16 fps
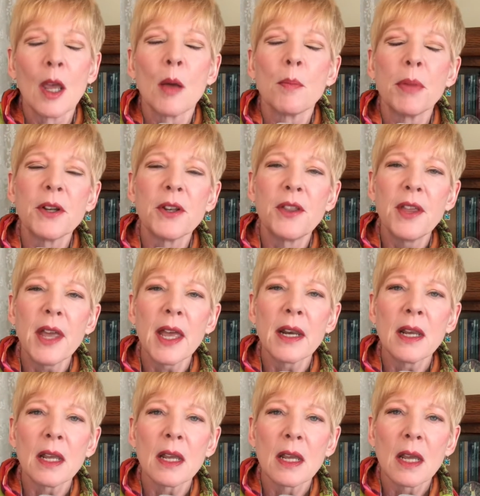But then
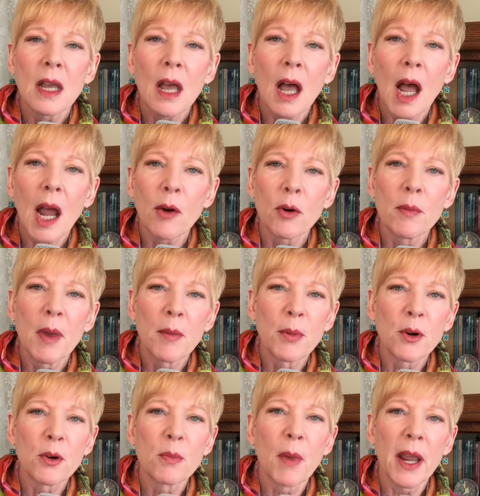I
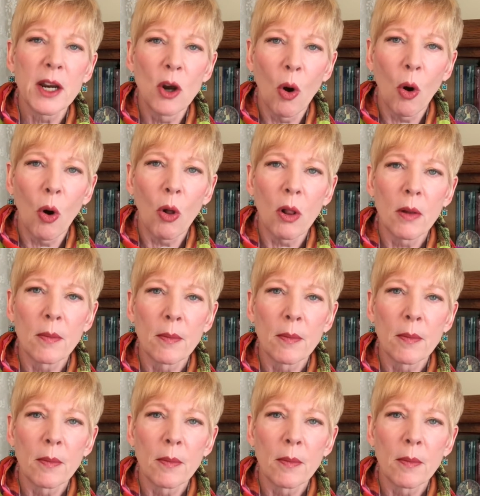remembered my goal.